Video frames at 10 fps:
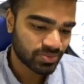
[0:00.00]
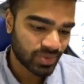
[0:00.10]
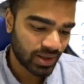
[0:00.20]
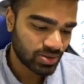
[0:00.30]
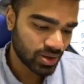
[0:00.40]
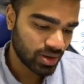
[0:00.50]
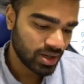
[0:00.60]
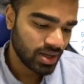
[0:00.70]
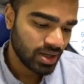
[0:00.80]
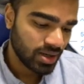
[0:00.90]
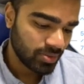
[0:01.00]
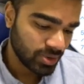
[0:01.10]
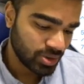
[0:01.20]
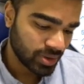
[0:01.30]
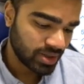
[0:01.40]
So we'll
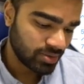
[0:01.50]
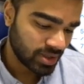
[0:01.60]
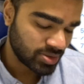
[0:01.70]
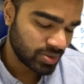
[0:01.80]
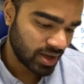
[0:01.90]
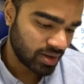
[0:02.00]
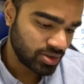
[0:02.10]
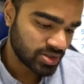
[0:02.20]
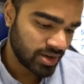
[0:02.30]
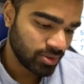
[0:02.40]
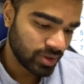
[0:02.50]
do it. Let's use our rule,